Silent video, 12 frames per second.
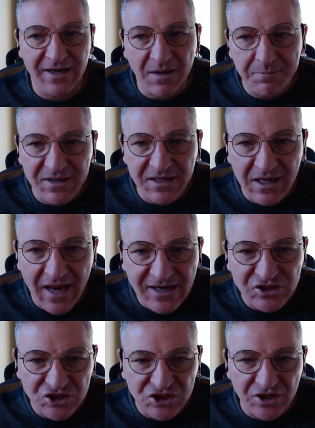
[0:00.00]
might not be
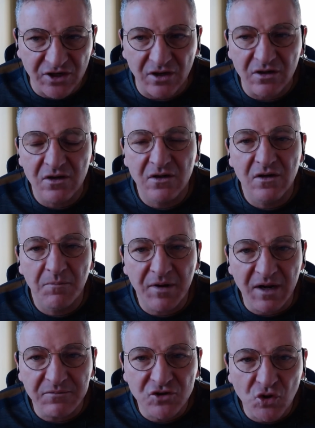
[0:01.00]
next year,
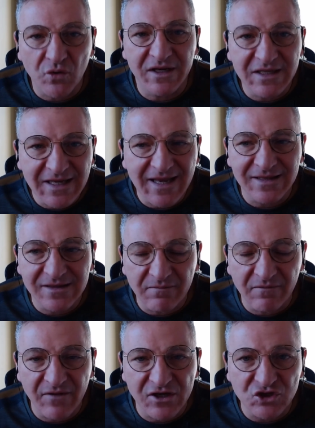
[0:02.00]
but I'm going to get
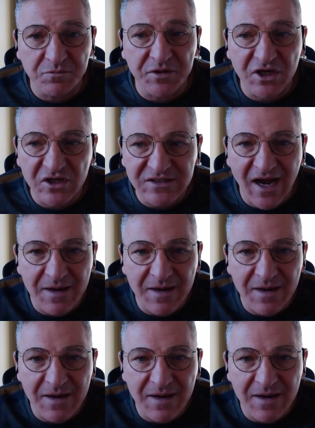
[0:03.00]
them eventually because